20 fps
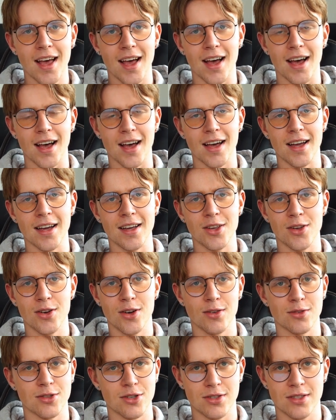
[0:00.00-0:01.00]

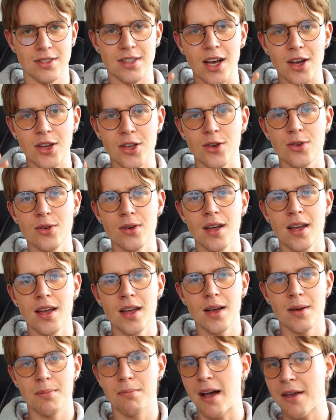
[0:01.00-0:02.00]
Just tell you
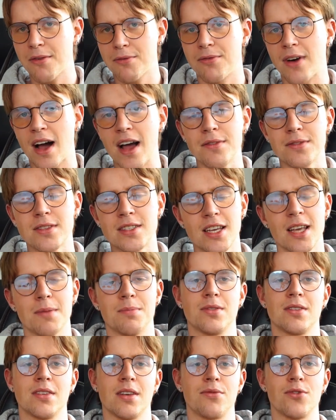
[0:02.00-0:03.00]
my 5
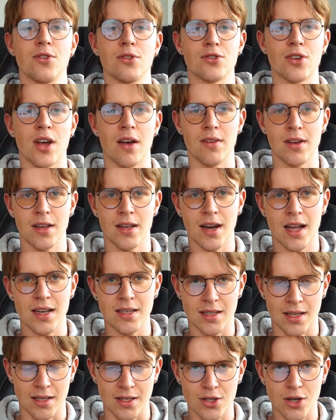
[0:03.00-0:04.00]
tips if you're traveling in Iceland.